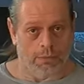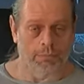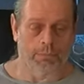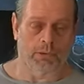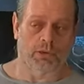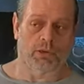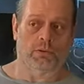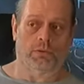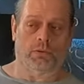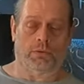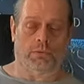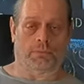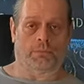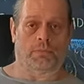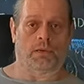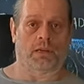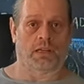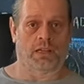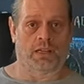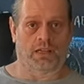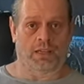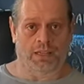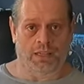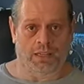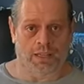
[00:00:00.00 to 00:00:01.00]
Boom.
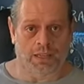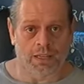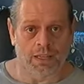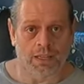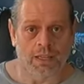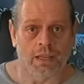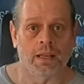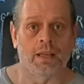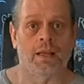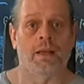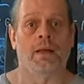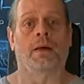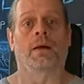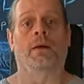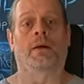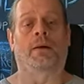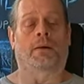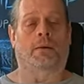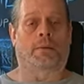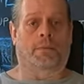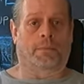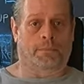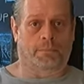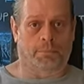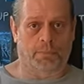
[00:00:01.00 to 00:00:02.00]

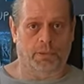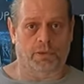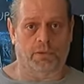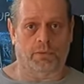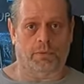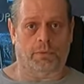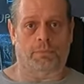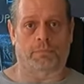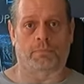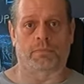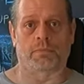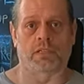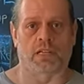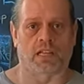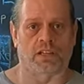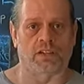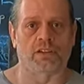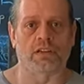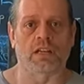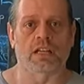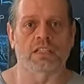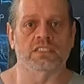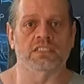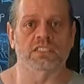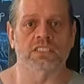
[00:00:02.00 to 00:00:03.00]
Boom. Now,
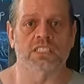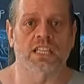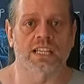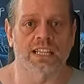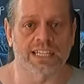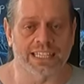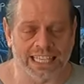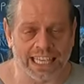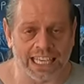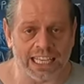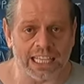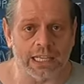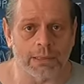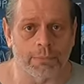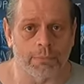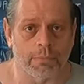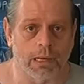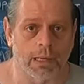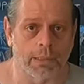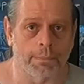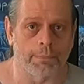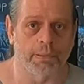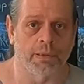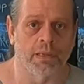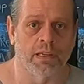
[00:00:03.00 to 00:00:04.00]
you're not just going to kick them
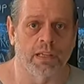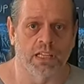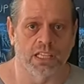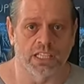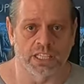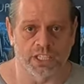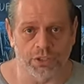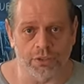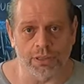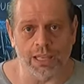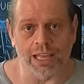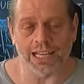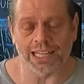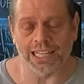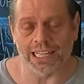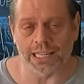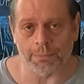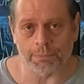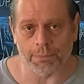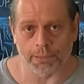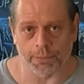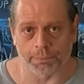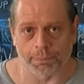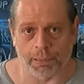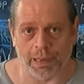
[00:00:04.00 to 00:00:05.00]
up. You got to
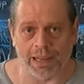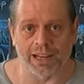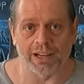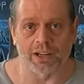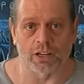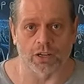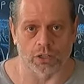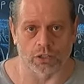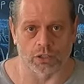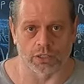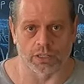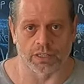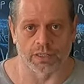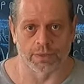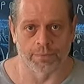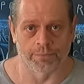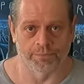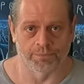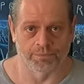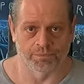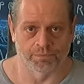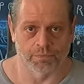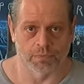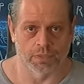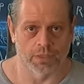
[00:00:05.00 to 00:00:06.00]
get prepared.
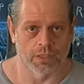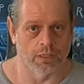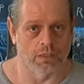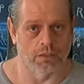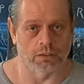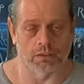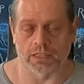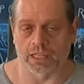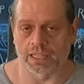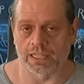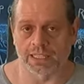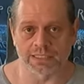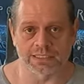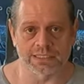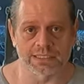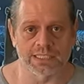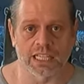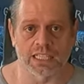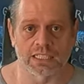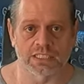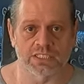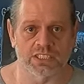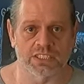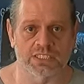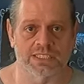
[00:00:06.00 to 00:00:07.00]
Okay? It's
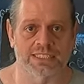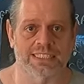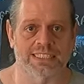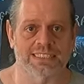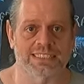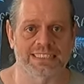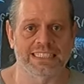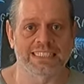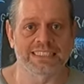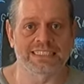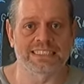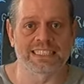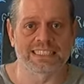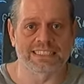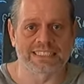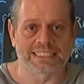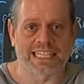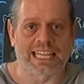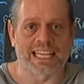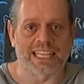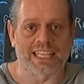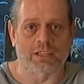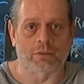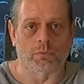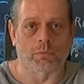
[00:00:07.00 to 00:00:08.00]
not just as easy as
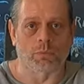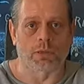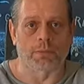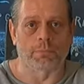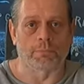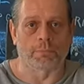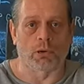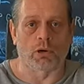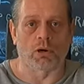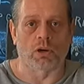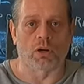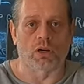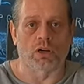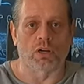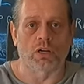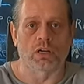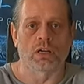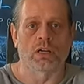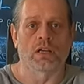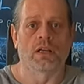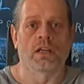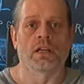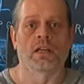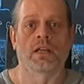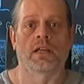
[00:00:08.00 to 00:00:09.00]
taking one
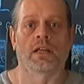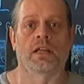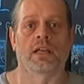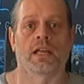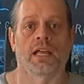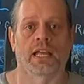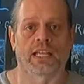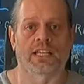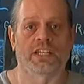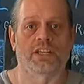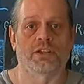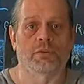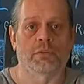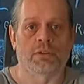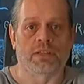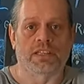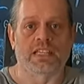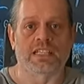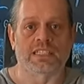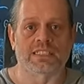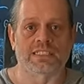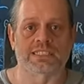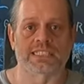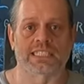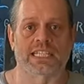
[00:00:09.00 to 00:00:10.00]
bar and doing
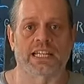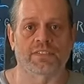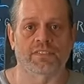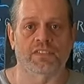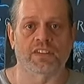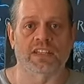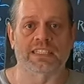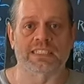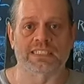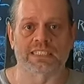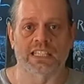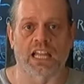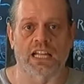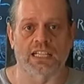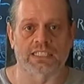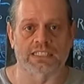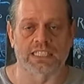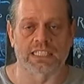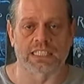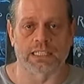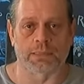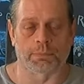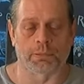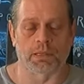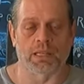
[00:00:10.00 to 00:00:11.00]
this and everything's
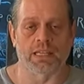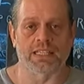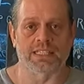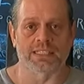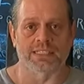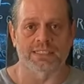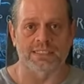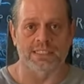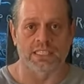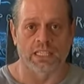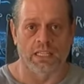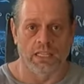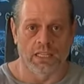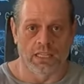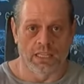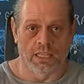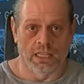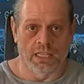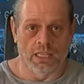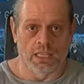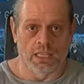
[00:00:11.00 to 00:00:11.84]
locked into place.